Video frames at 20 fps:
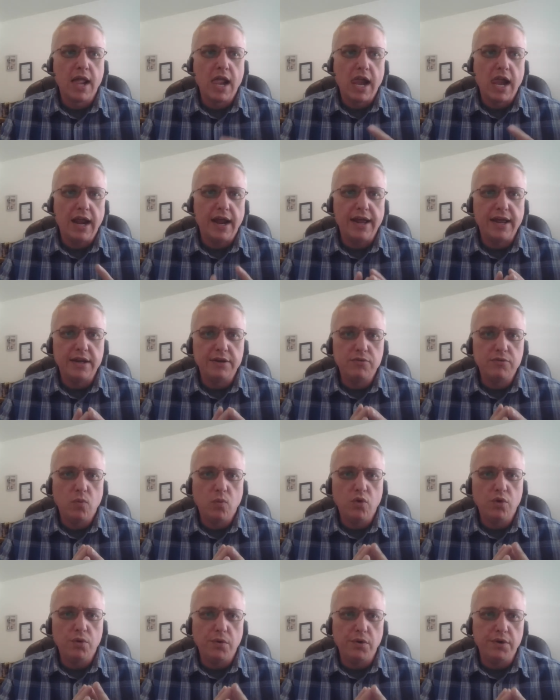And
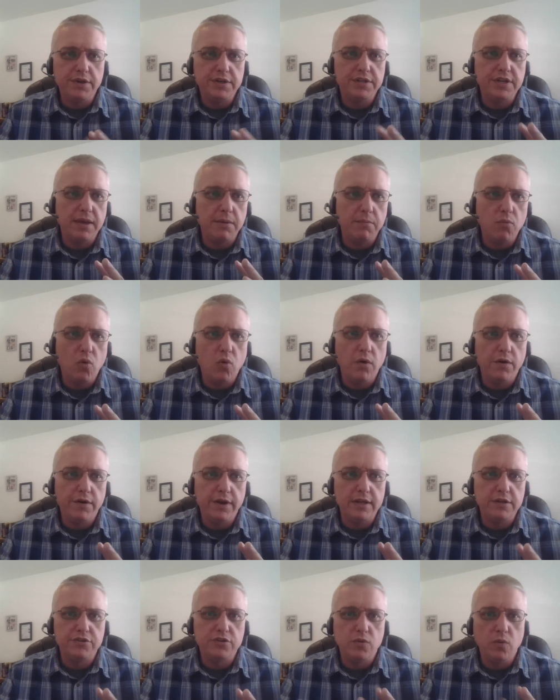we're going to get more
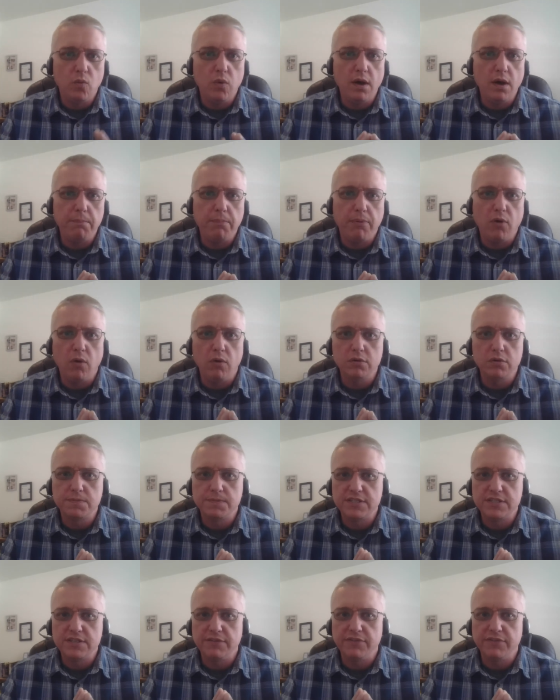into what Paul
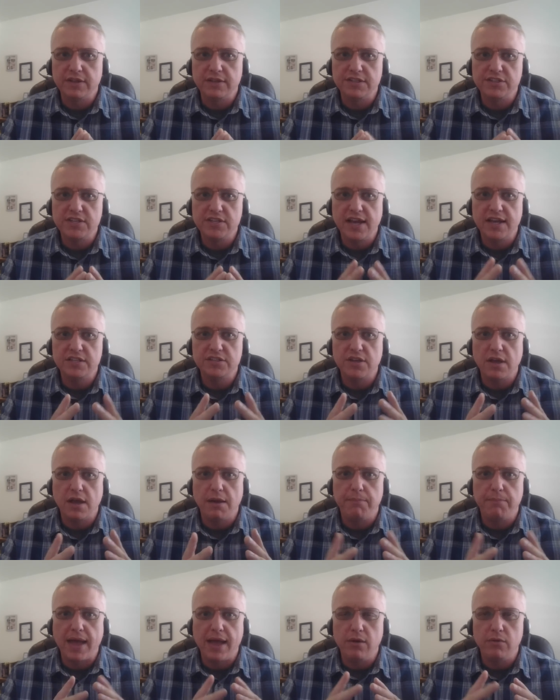specifically says
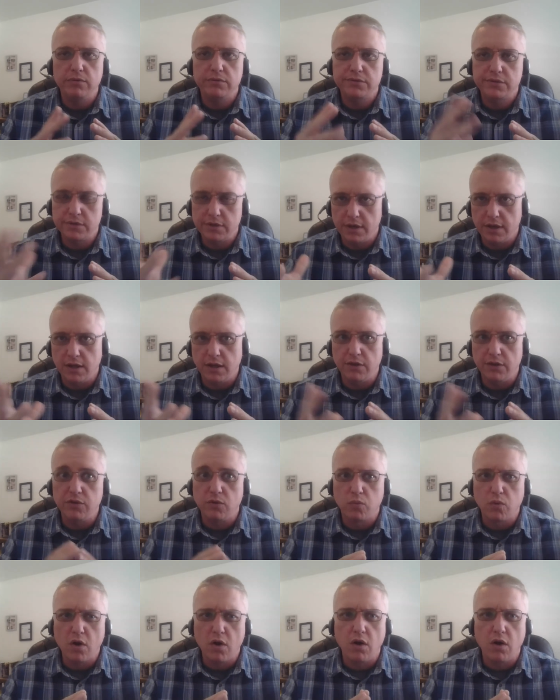about uh, the
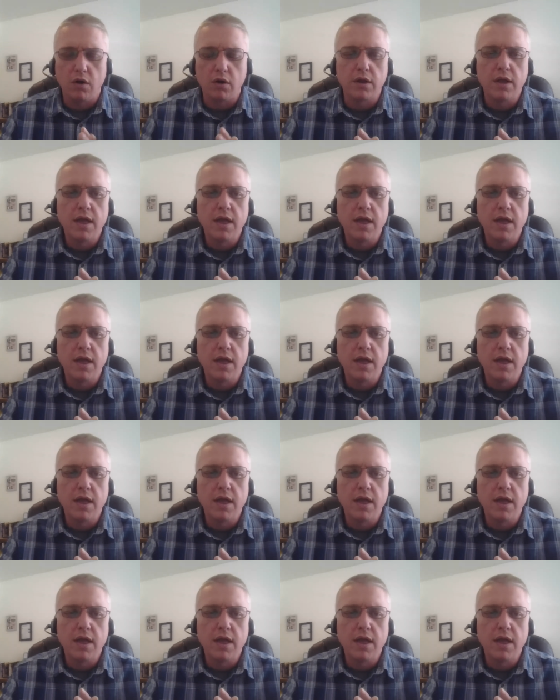wrong.